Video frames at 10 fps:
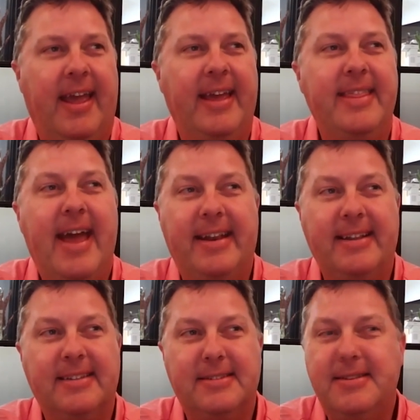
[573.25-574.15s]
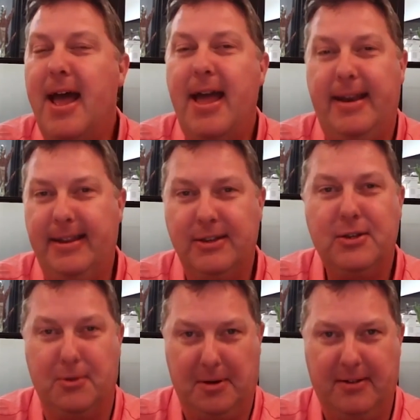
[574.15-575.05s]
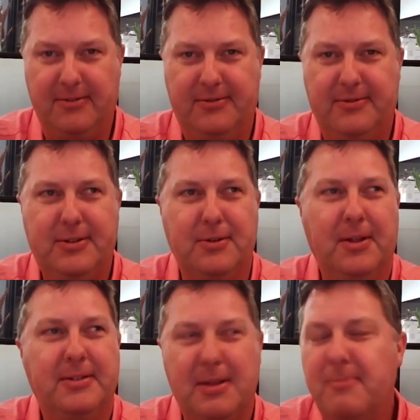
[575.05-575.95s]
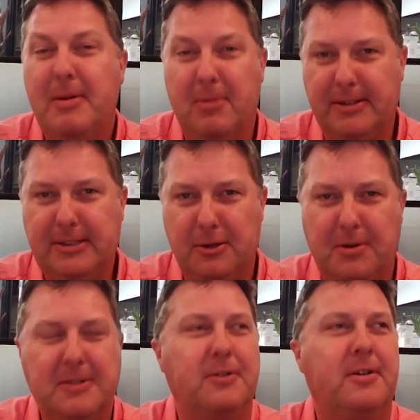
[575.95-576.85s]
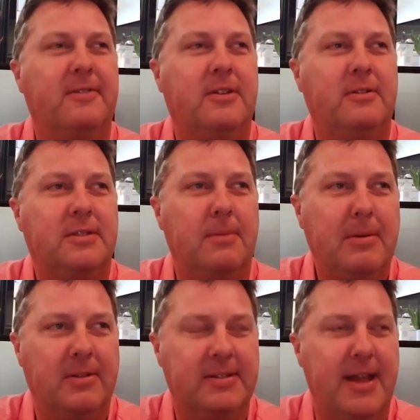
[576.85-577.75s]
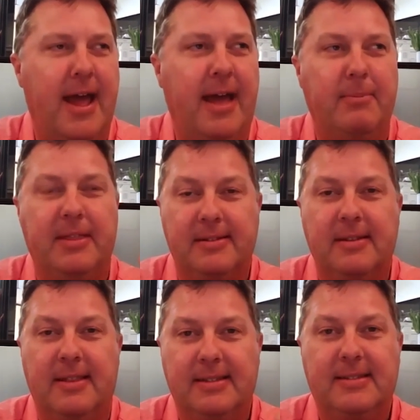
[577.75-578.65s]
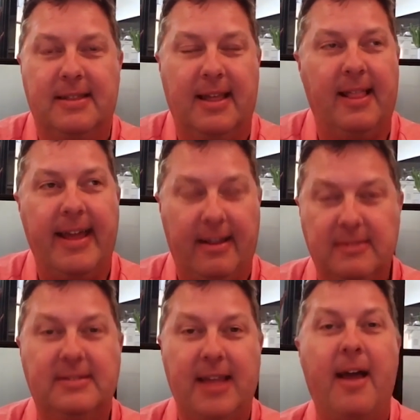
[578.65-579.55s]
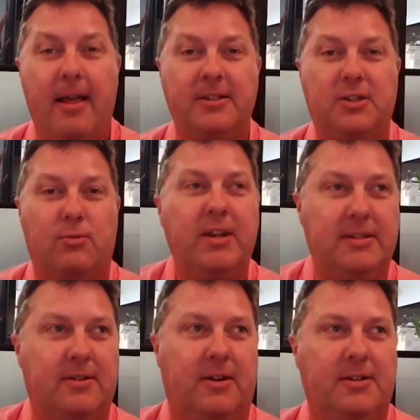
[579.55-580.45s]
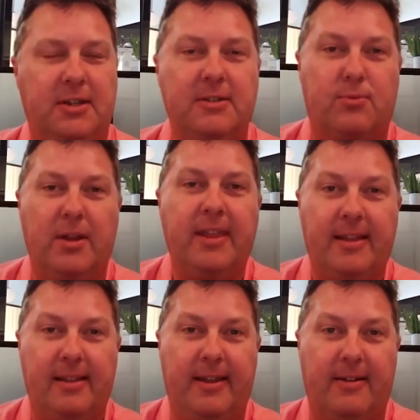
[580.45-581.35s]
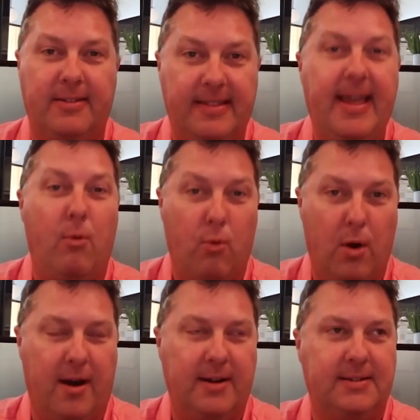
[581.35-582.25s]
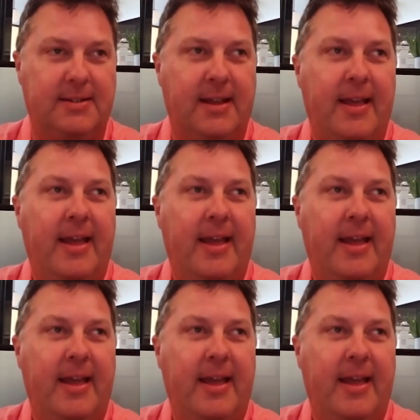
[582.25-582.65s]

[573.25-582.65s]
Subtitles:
And that is not intuitive to some people. It's super intuitive to some people. It's not. But the like psychology research is really clear that works.